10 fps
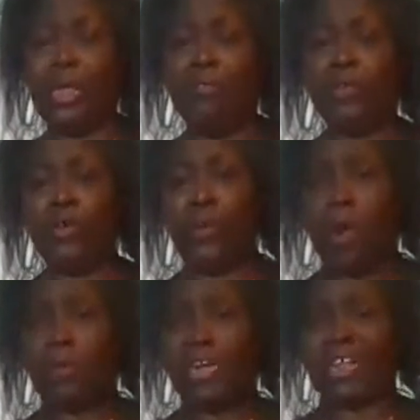If you have
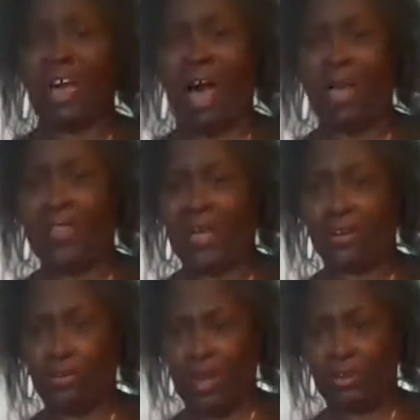already gone that
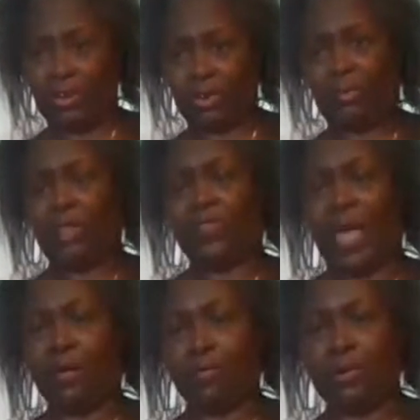direction,
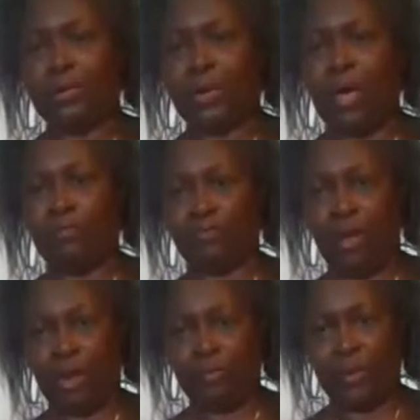that route of
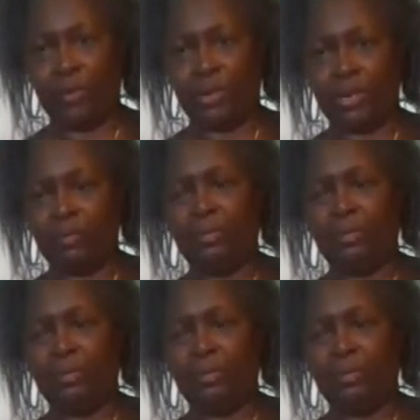drug abuse,